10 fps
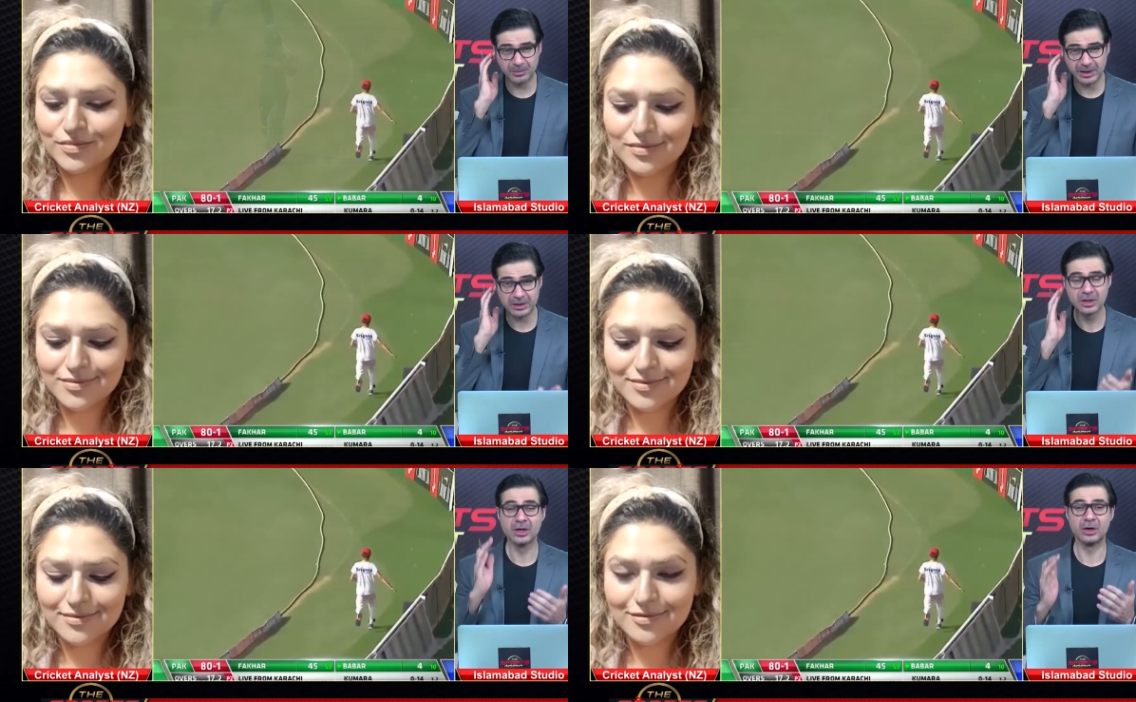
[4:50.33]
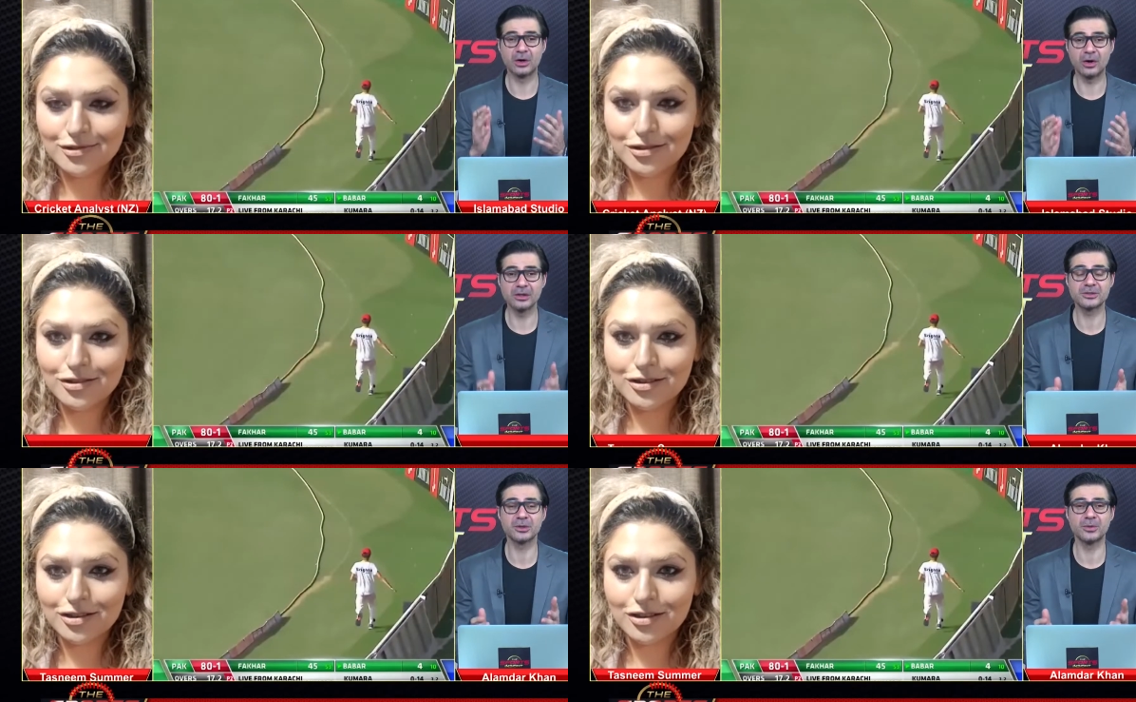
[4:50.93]
Speaker 1: but
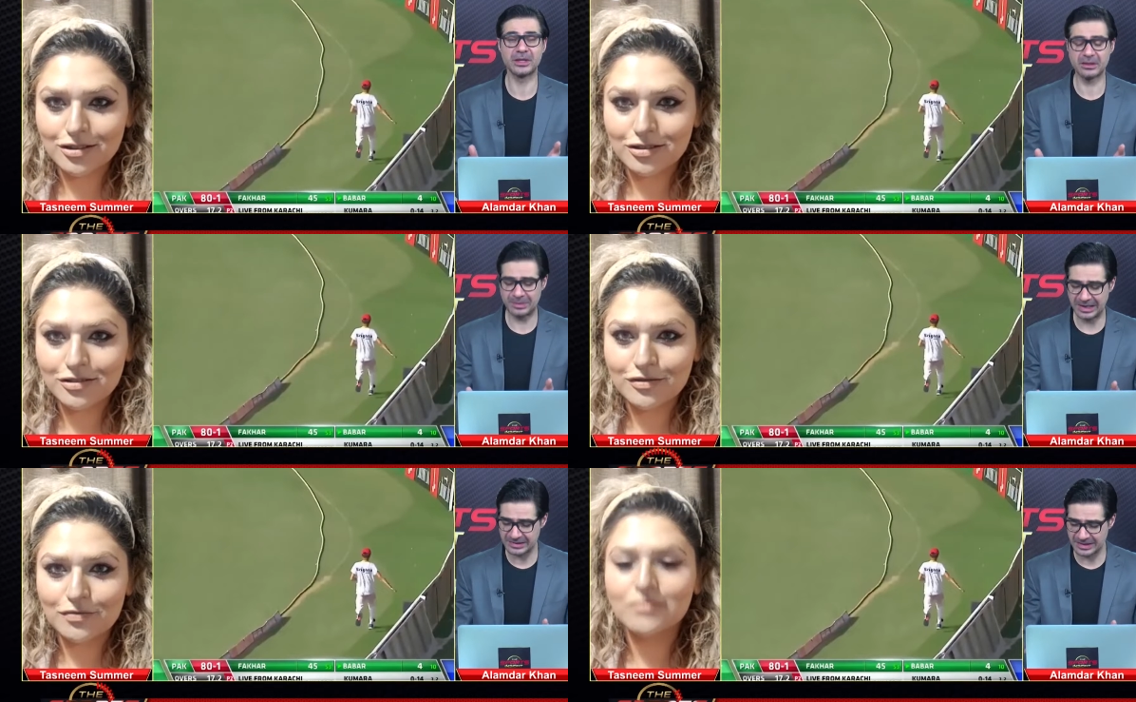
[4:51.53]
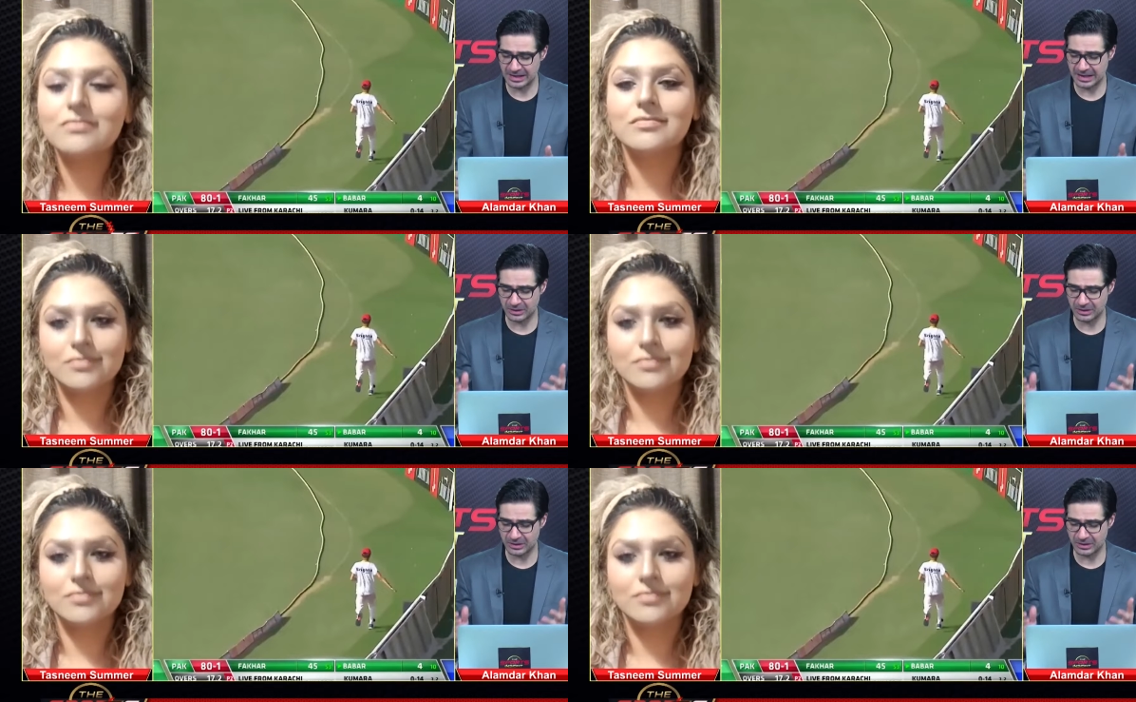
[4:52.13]
also in the PSL.